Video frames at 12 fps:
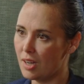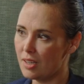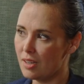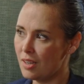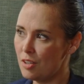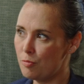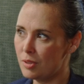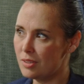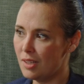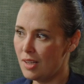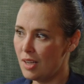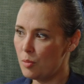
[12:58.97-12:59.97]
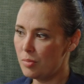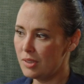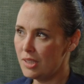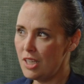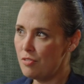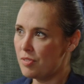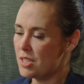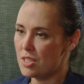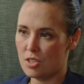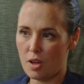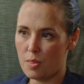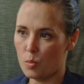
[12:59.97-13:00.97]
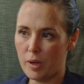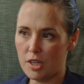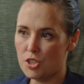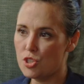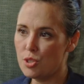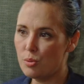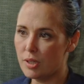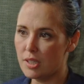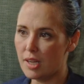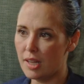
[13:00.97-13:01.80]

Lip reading: I kind of believe this is not the way to do it.